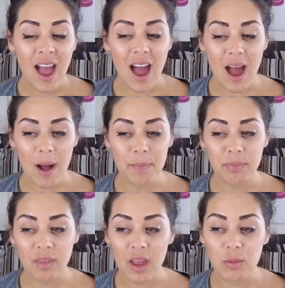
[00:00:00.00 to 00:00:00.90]

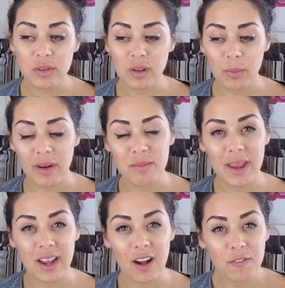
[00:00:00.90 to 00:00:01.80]
and also wearing
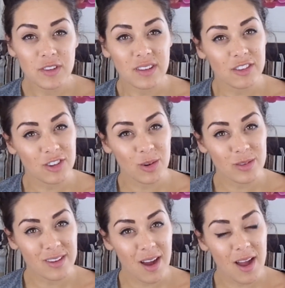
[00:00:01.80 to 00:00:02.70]
makeup for such a
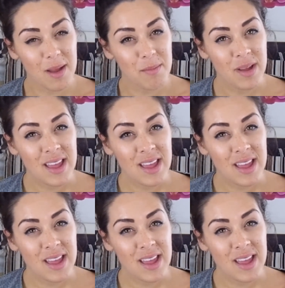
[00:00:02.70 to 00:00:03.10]
long time,